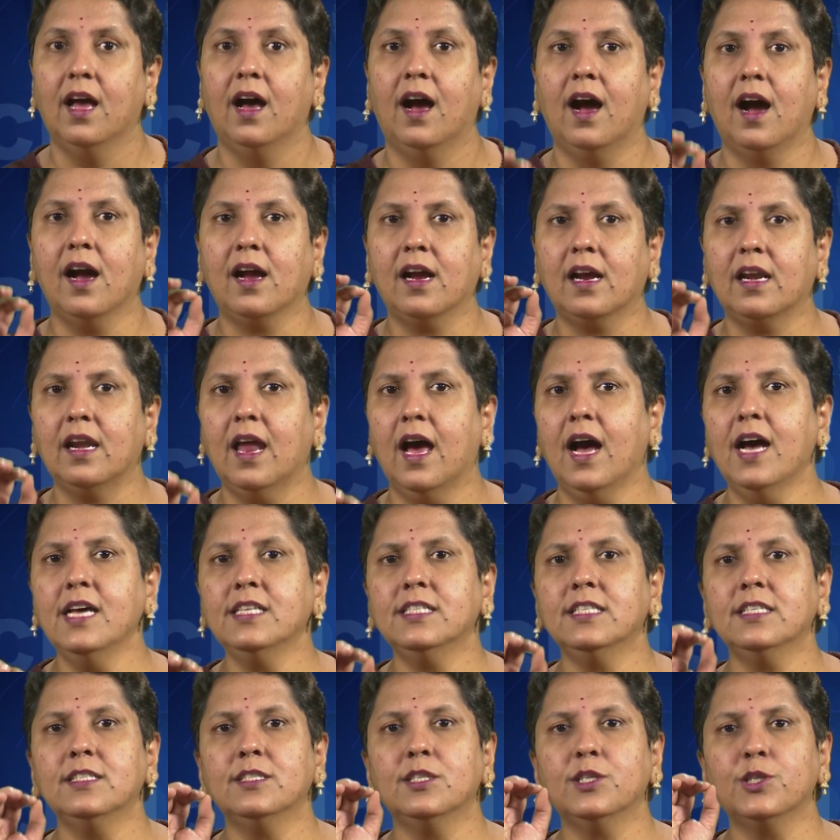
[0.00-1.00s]
a
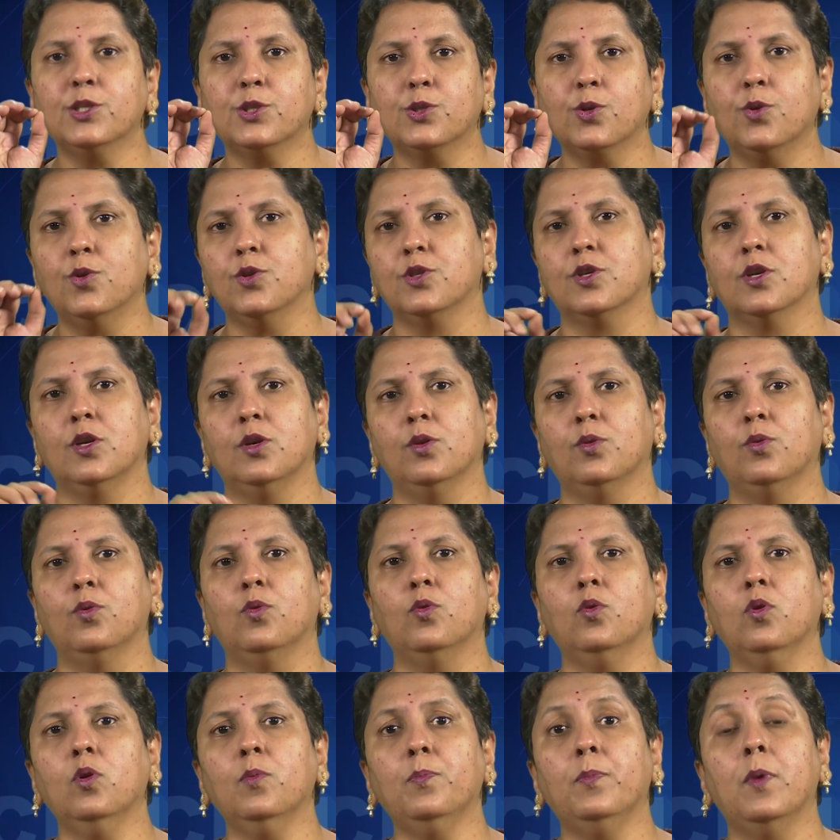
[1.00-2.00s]
class is a social
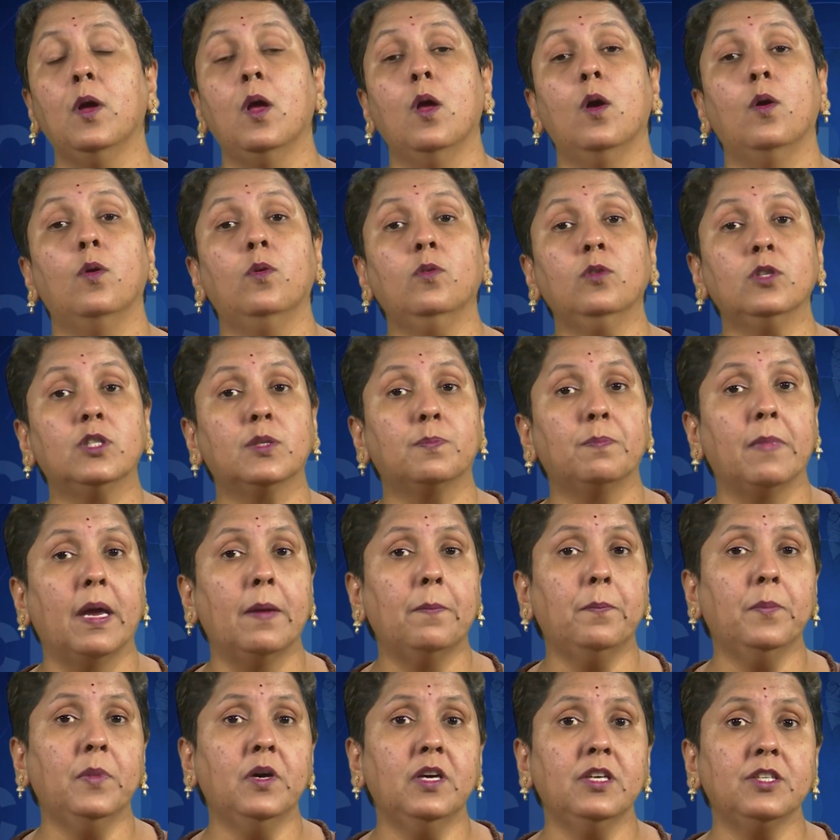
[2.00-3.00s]
group whose
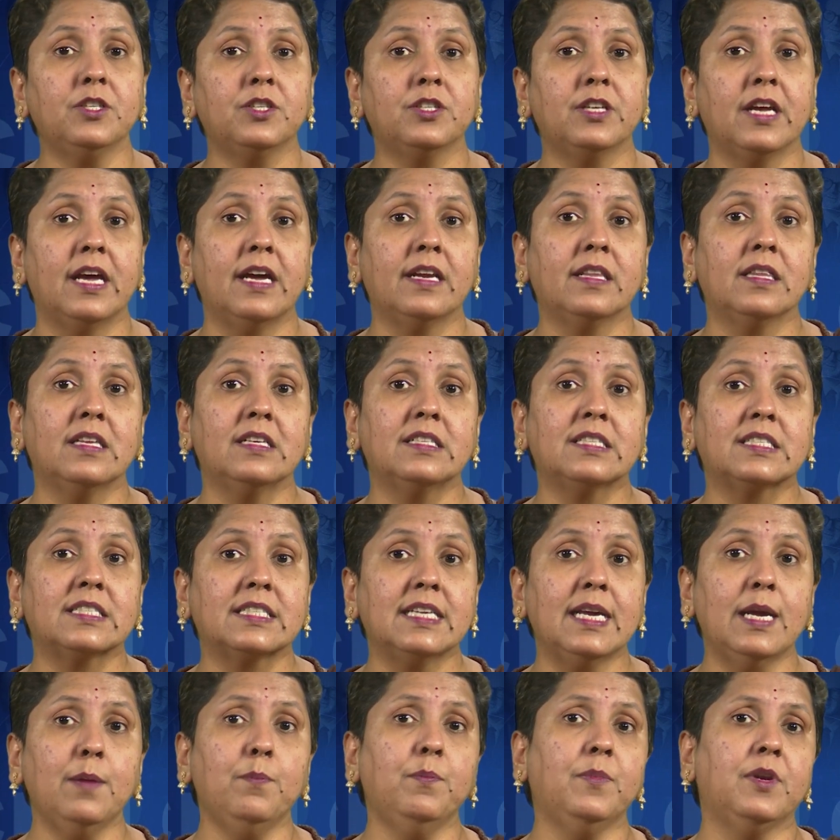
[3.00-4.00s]
members share the
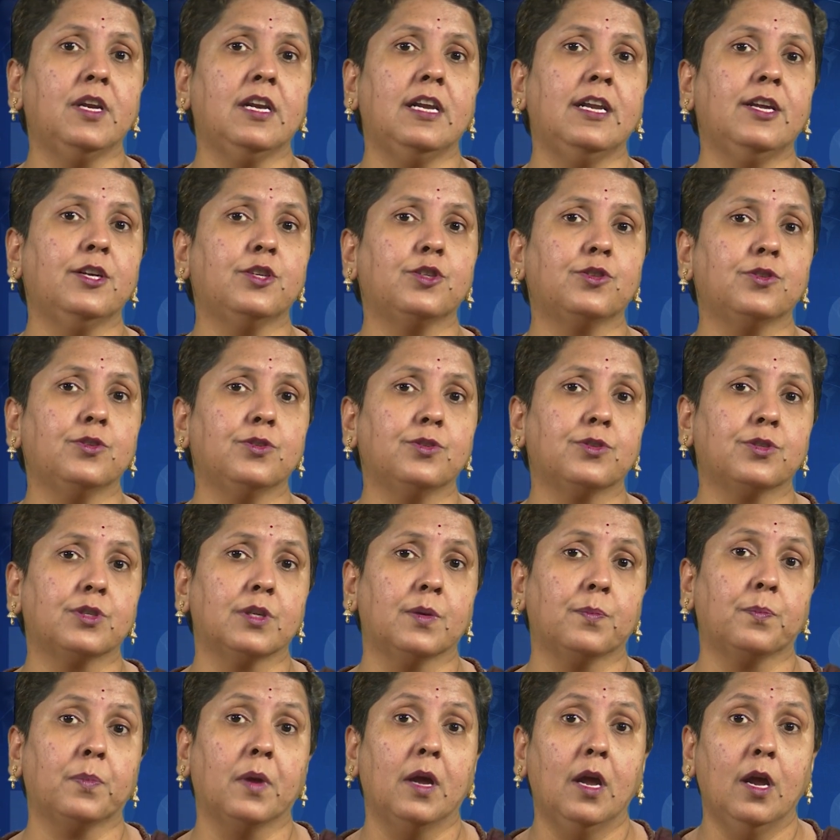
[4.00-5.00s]
same
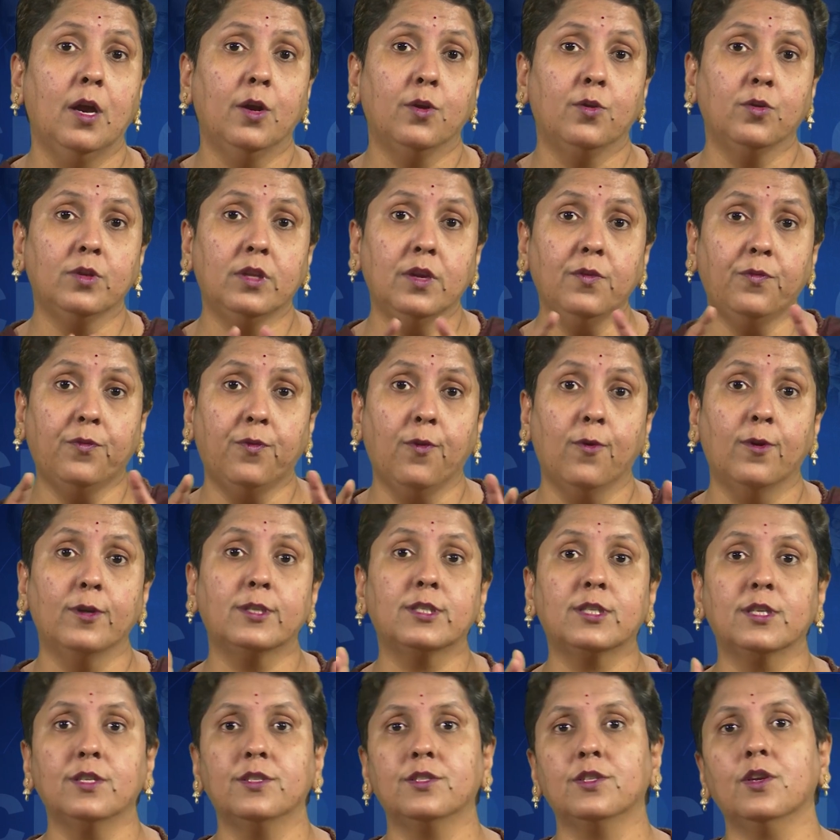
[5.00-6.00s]
relationship to the
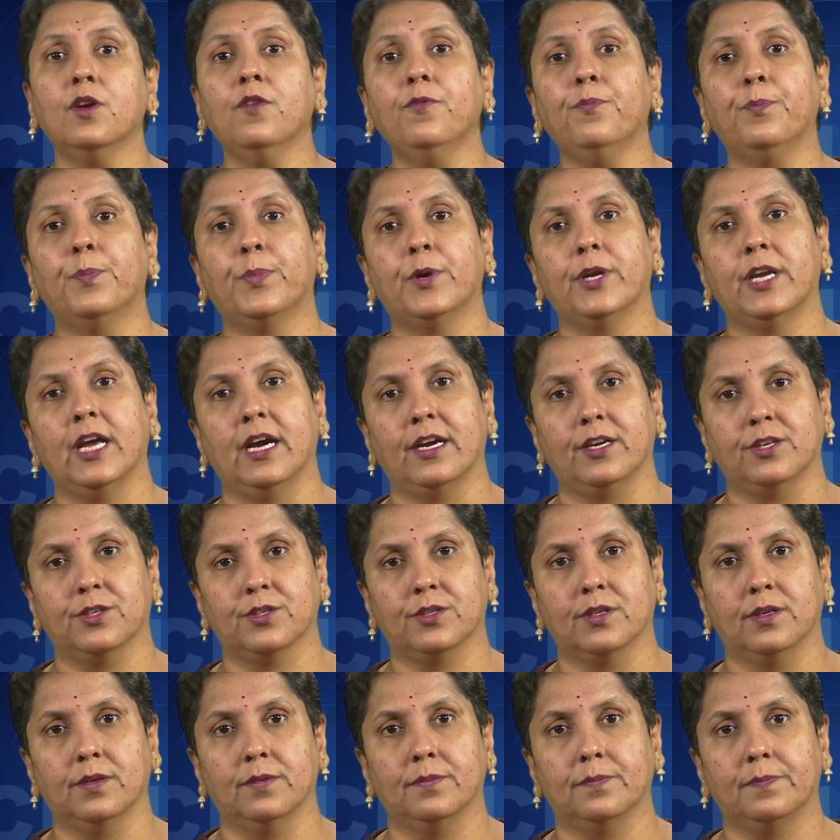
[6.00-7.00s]
forces of
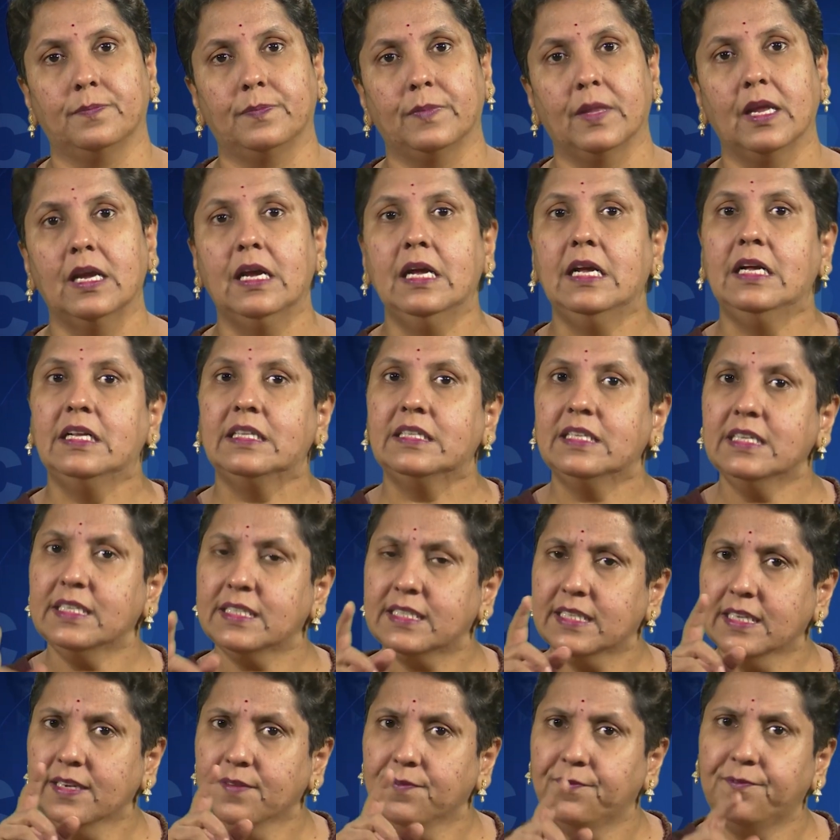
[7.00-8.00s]
production.
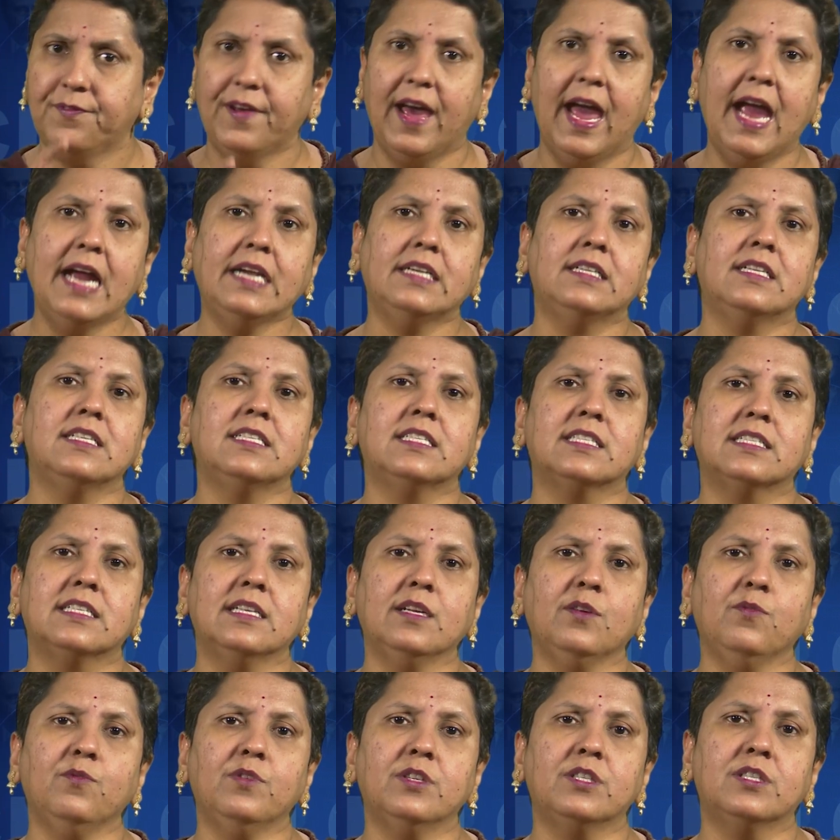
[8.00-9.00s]
This in fact
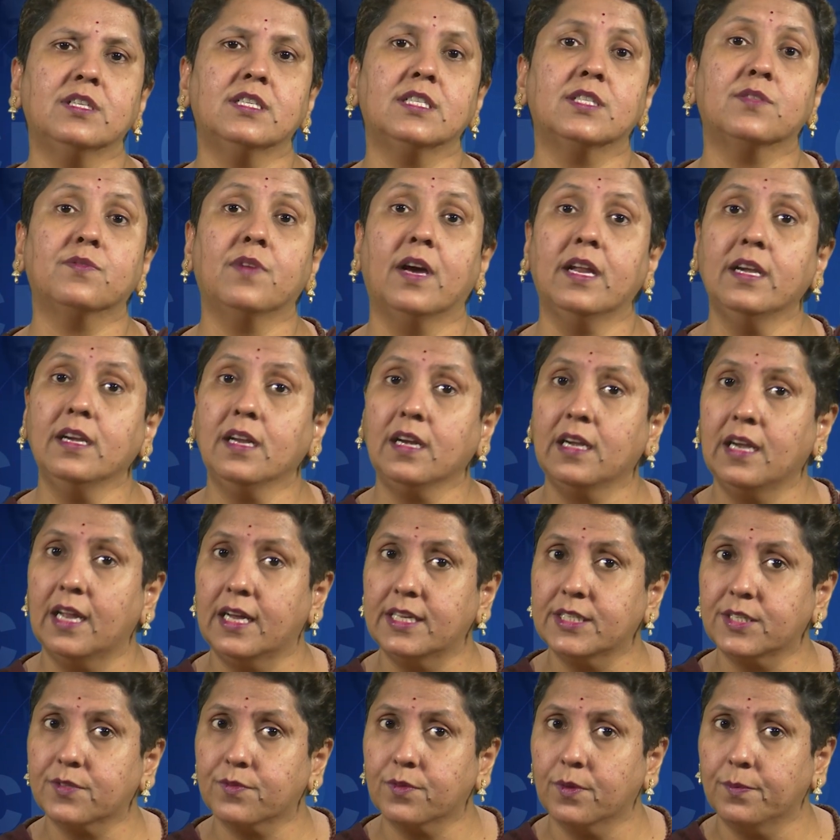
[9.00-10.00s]
distinguishes one
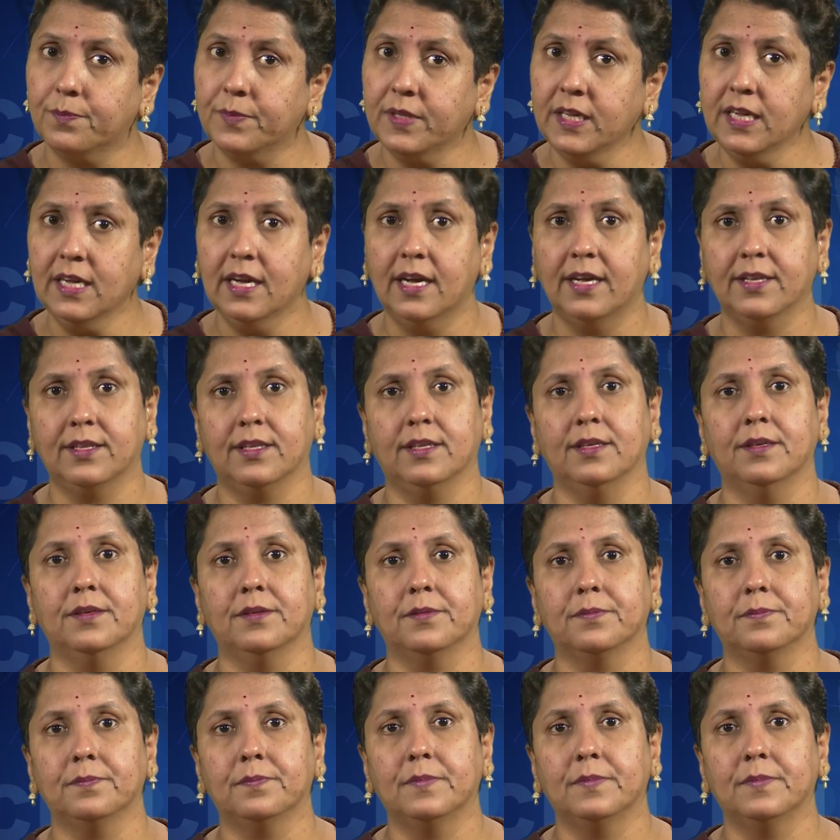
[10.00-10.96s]
class from the other.